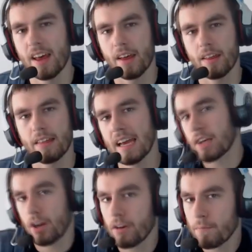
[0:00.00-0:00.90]
that
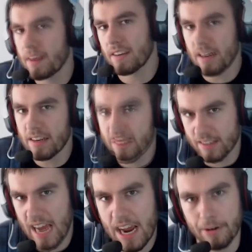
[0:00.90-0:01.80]
could have been done in
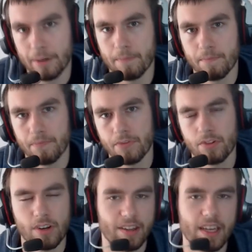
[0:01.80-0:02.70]
Skyrim.
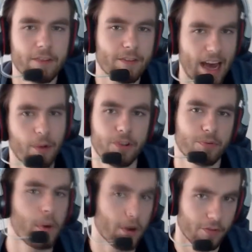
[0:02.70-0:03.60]
So I think if that was
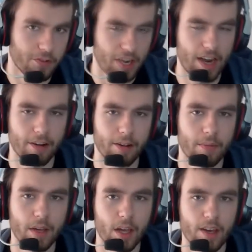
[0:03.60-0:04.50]
part of
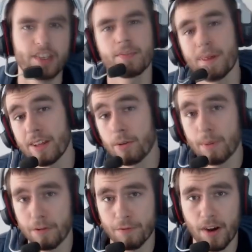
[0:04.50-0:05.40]
Skyrim, smithing would
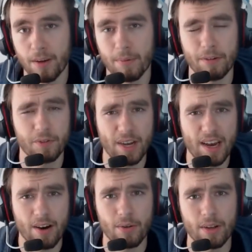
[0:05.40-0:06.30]
be fun. But for
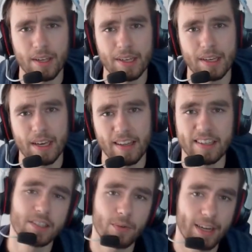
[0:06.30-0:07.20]
now, at
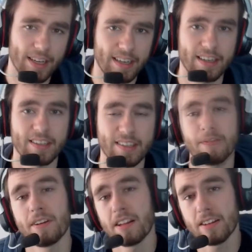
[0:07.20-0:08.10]
least the way that it is in
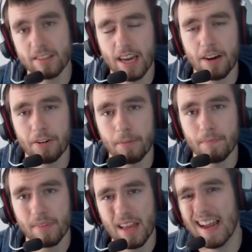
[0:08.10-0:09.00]
vanilla
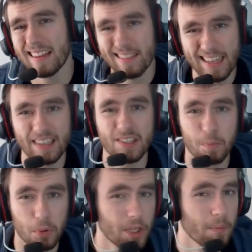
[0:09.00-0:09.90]
Skyrim, I think it's
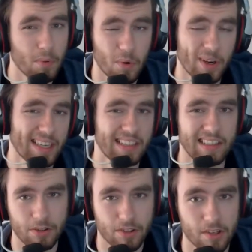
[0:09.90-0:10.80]
pretty boring and
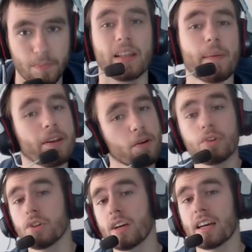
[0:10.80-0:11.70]
useless. But let me know
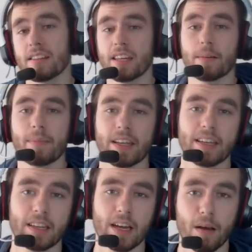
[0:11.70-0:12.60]
what you guys think about it in
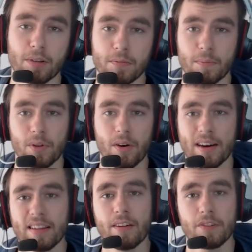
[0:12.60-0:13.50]
the comments below.
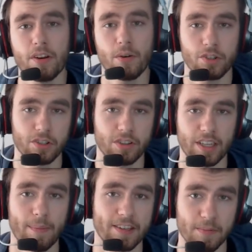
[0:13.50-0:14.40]
I'd love to know what you
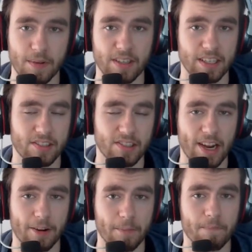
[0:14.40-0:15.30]
think about smithing in Skyrim.